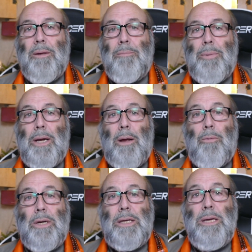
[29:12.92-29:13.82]
but I
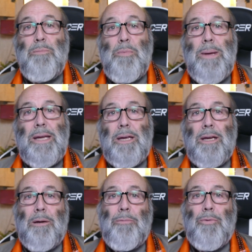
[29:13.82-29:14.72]
want to keep making
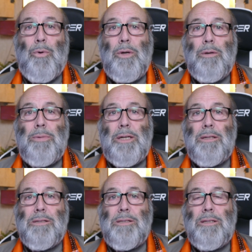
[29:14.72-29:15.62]
them for you
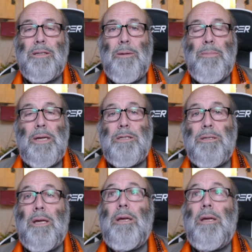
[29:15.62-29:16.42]
because it, it, makes